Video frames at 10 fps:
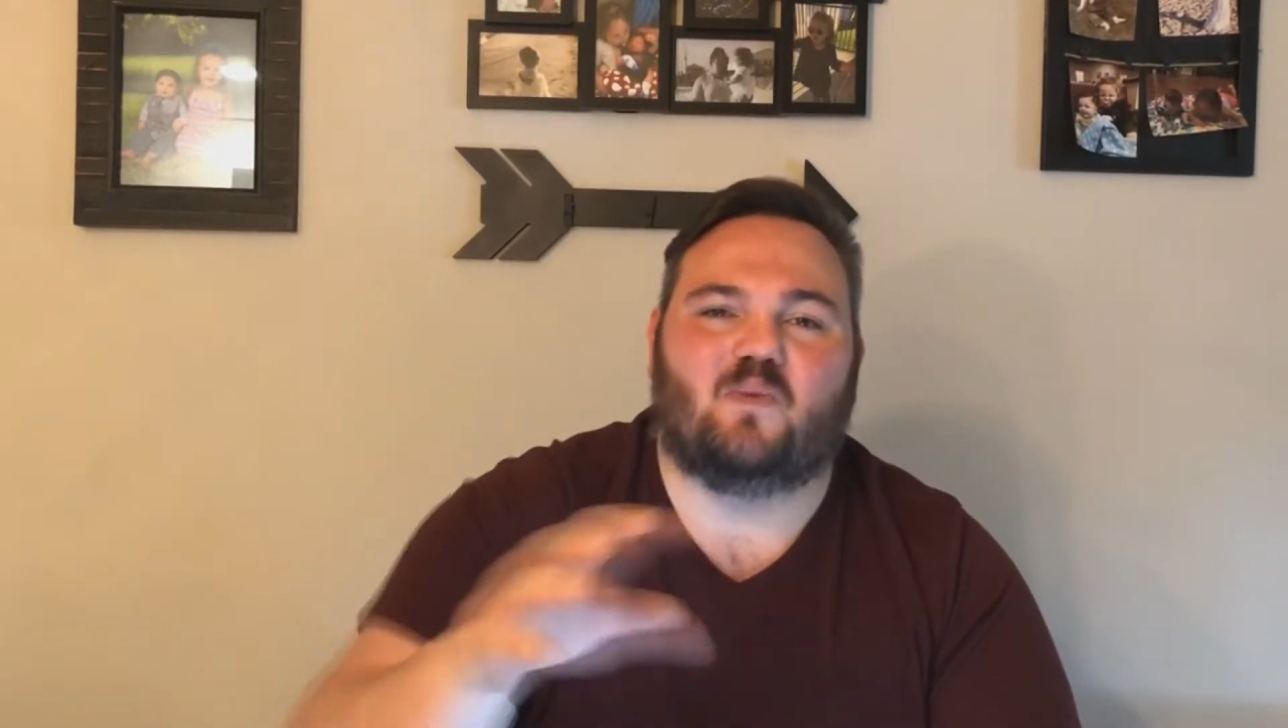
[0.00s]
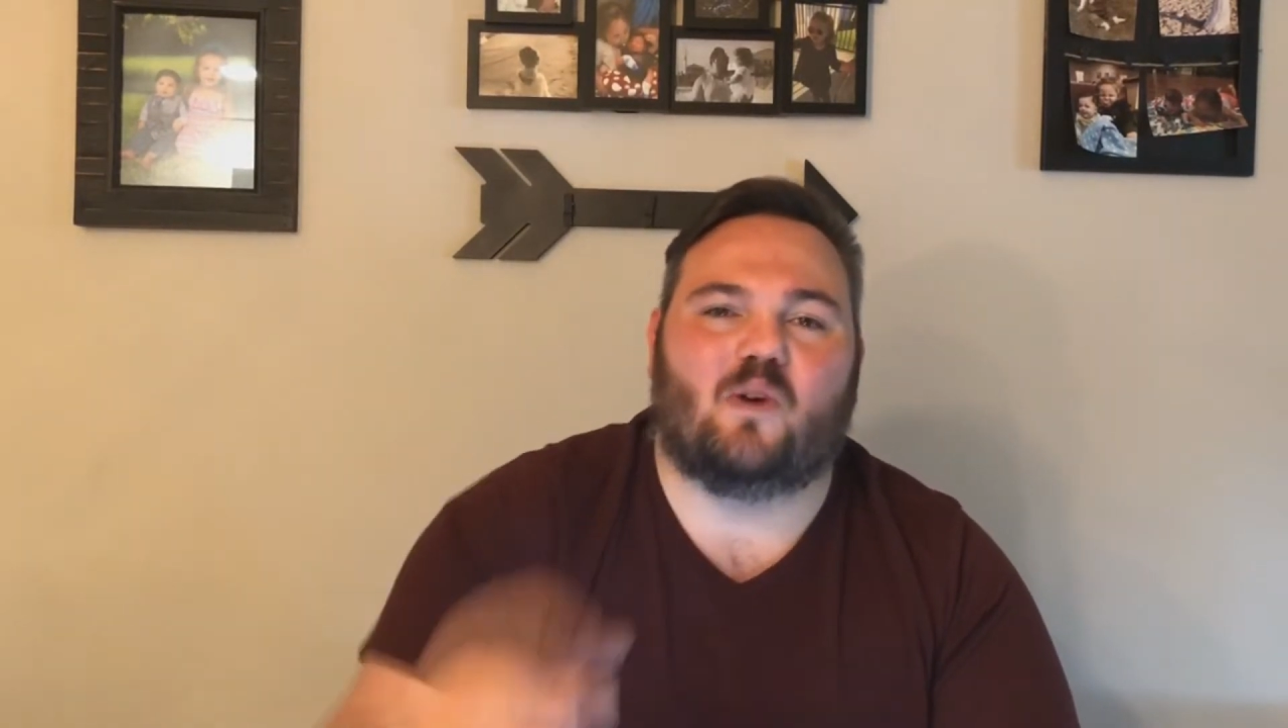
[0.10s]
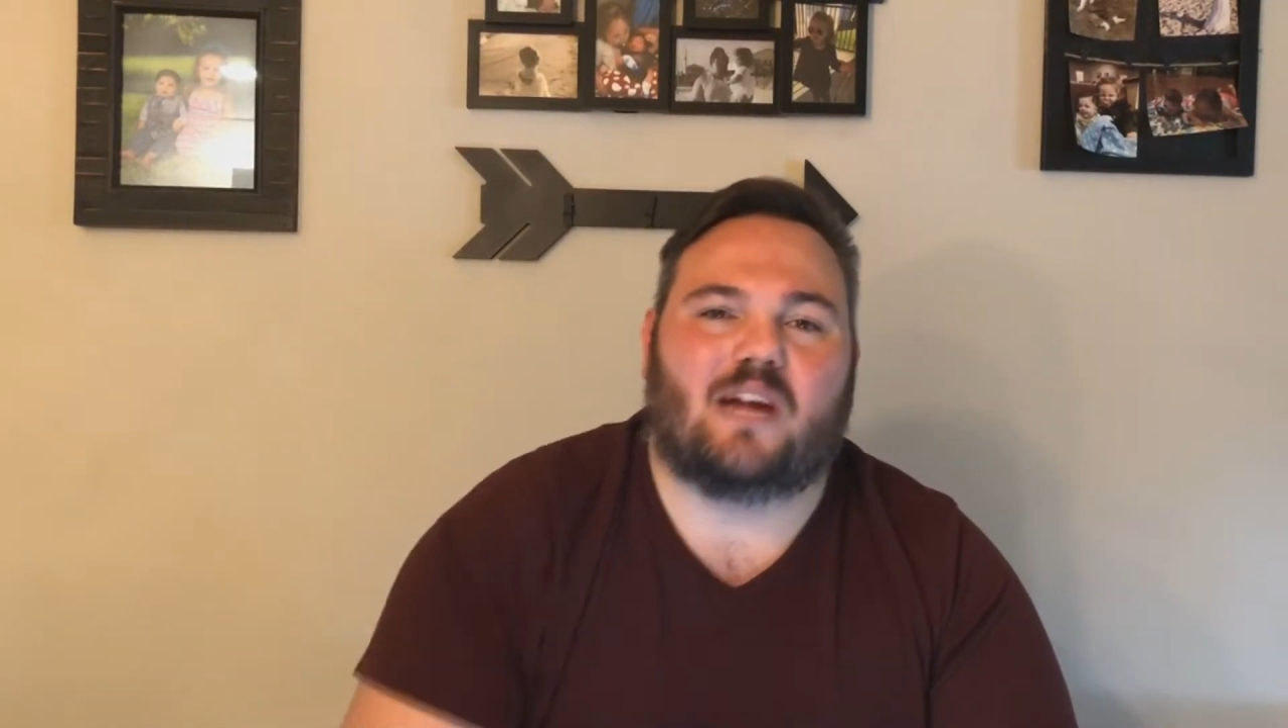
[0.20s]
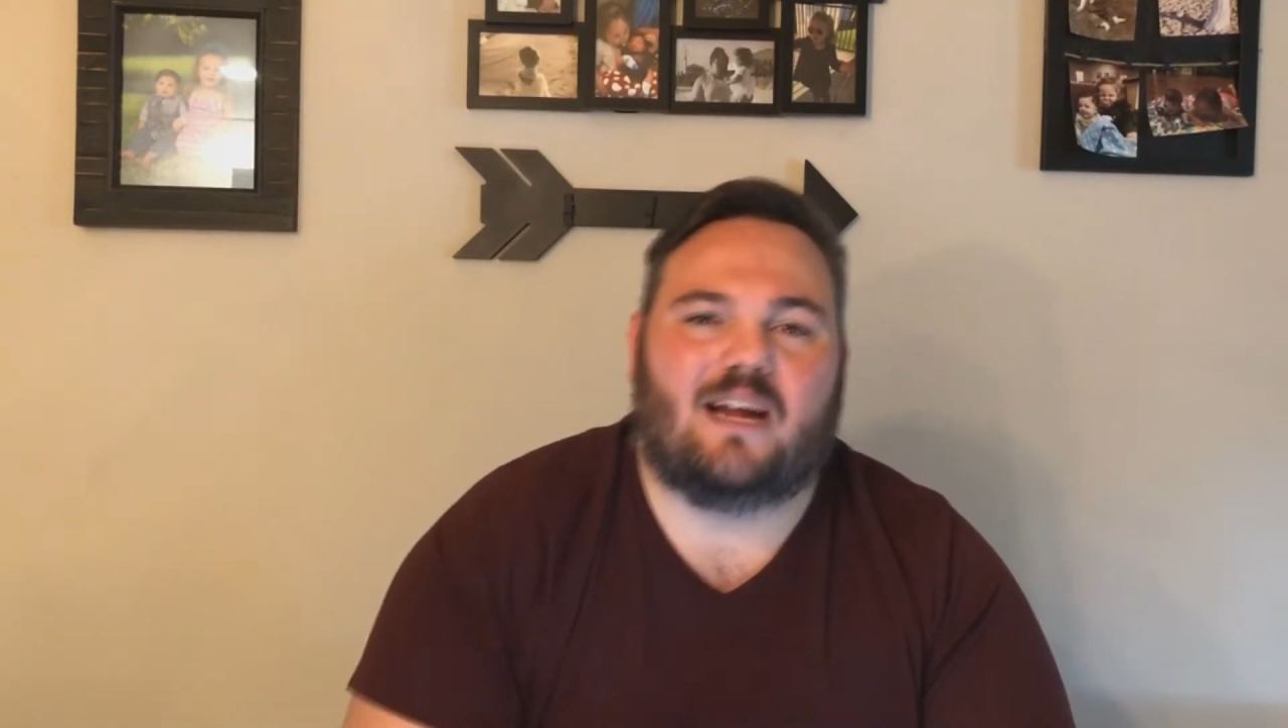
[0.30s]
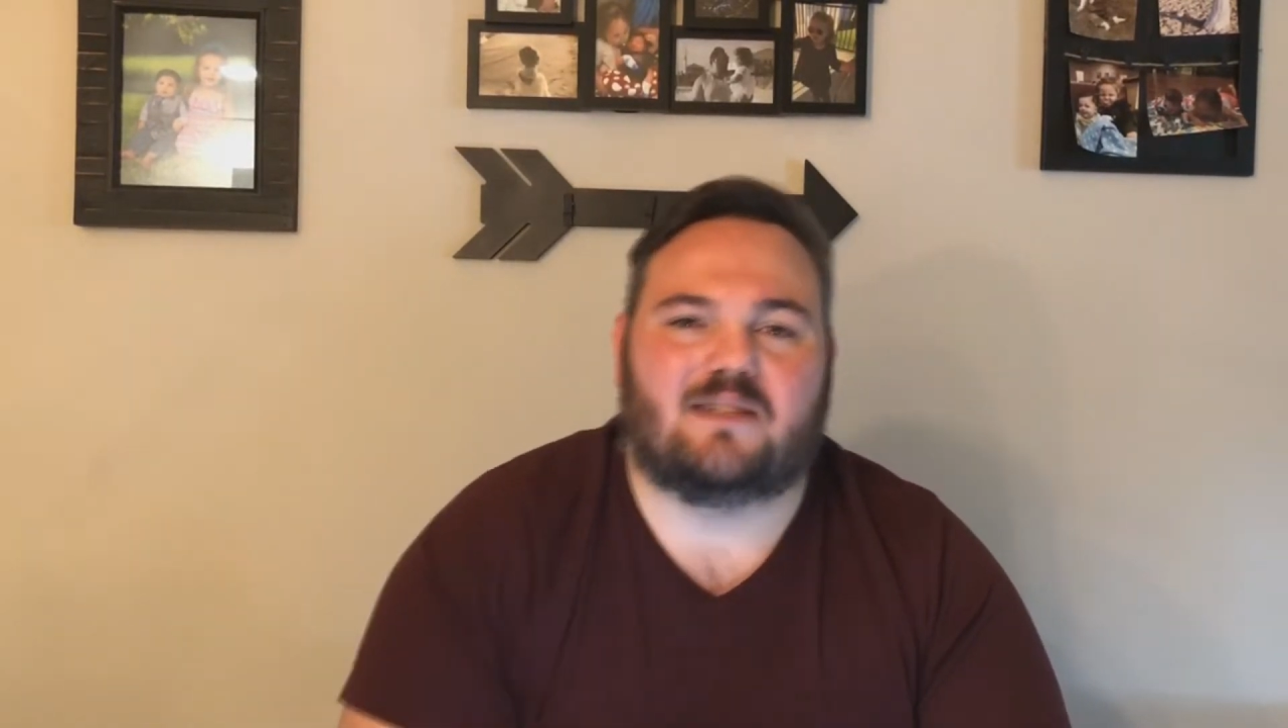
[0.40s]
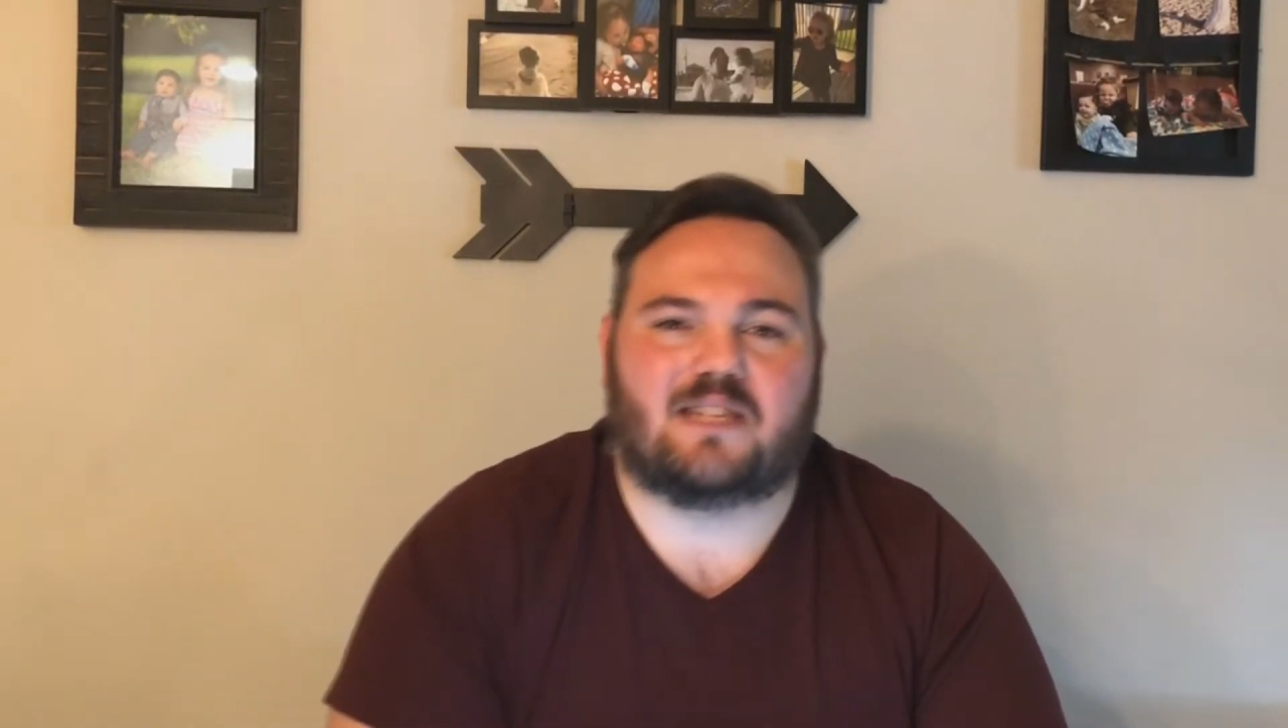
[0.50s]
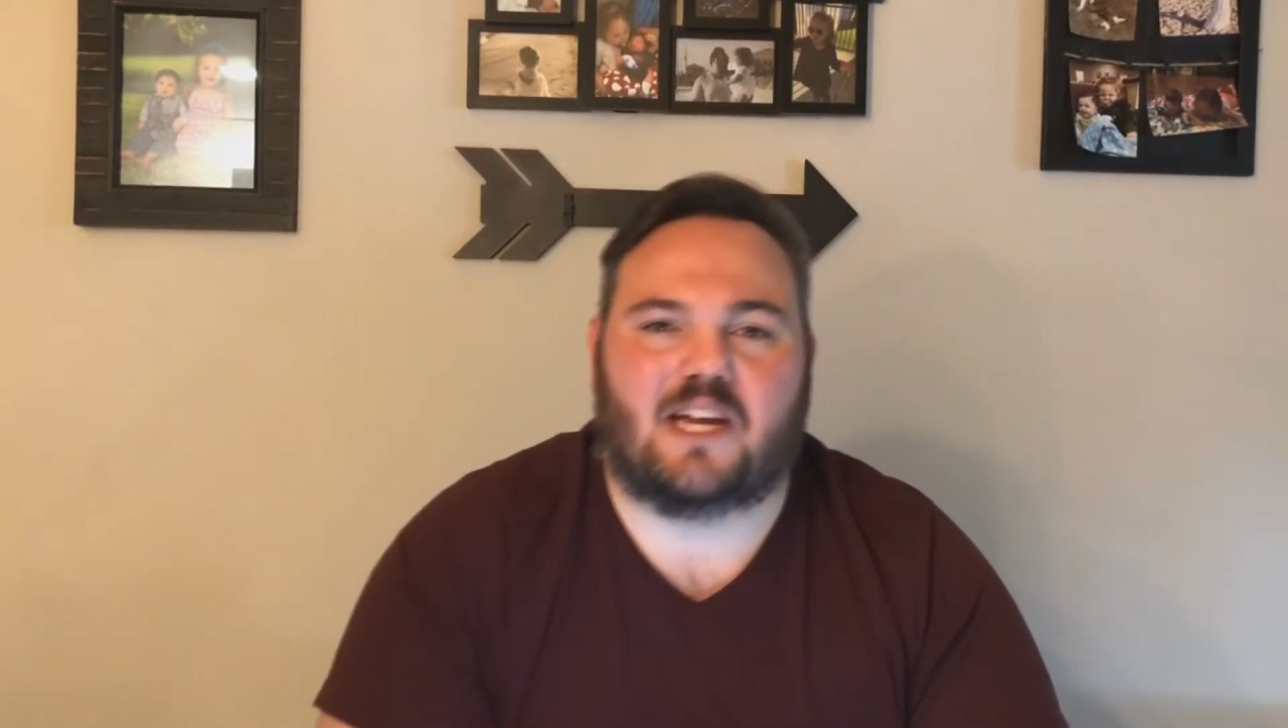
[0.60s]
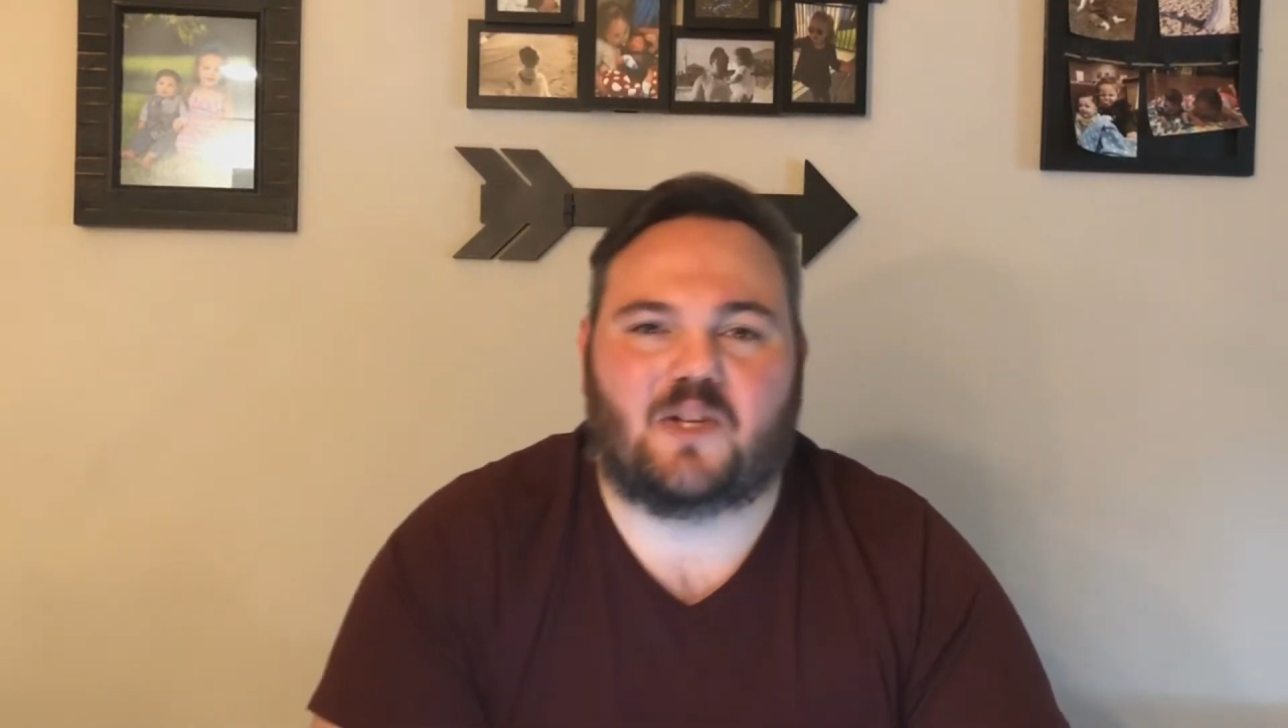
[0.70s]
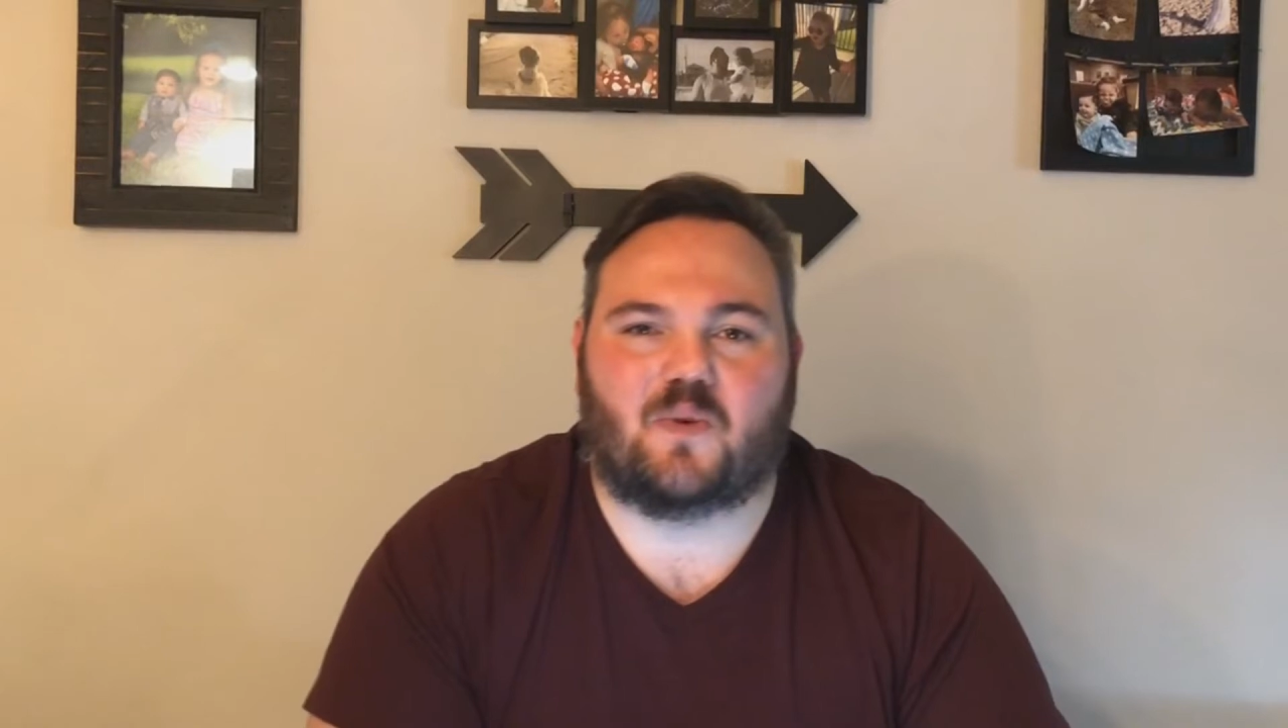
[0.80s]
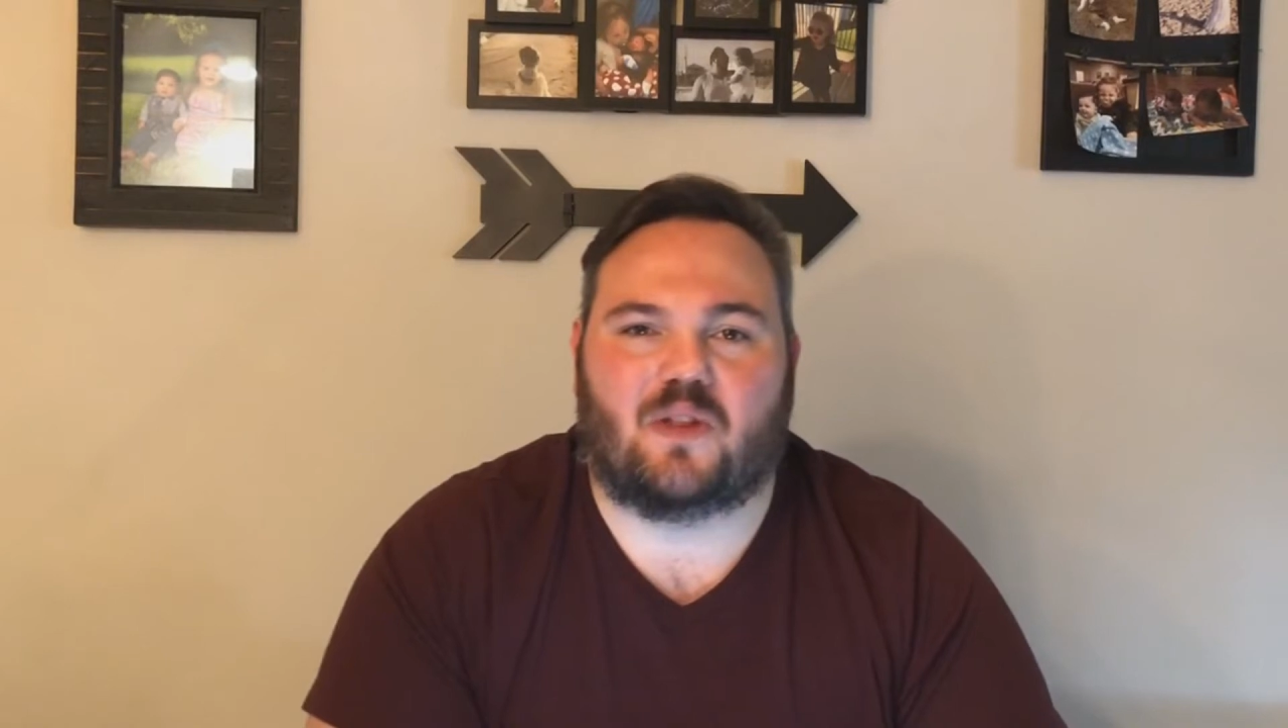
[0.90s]
workout
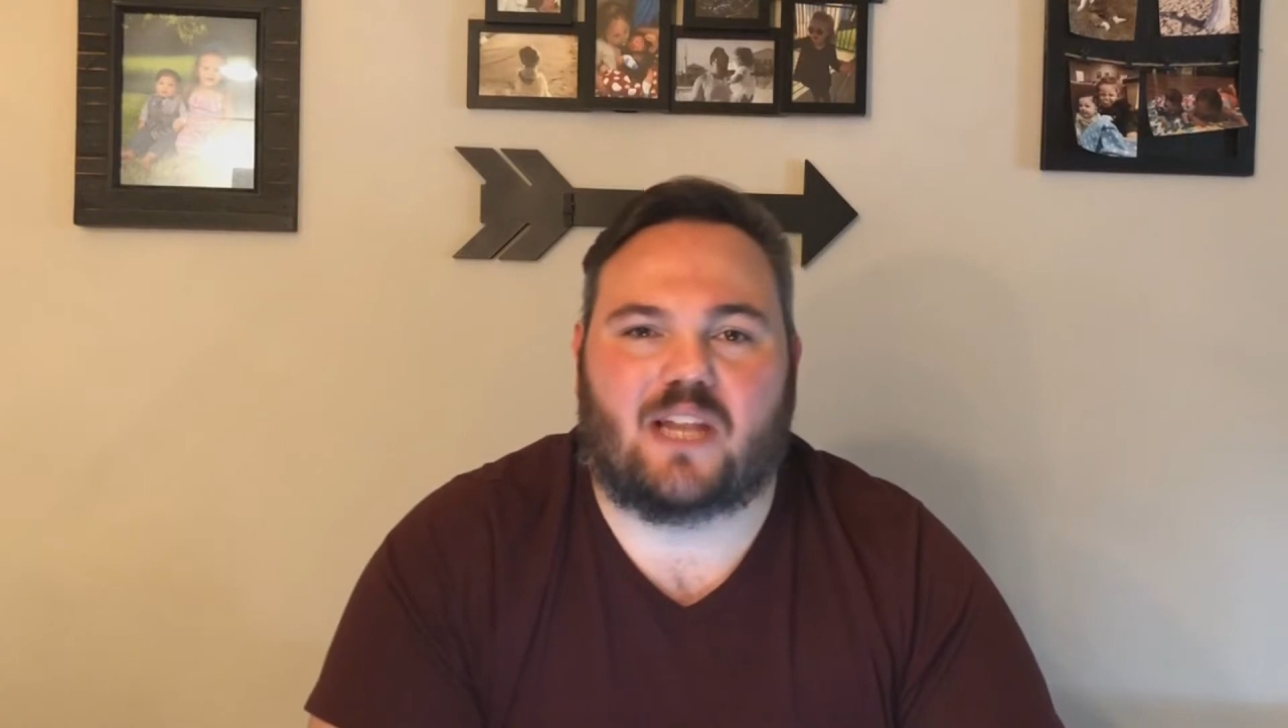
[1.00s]
schedule,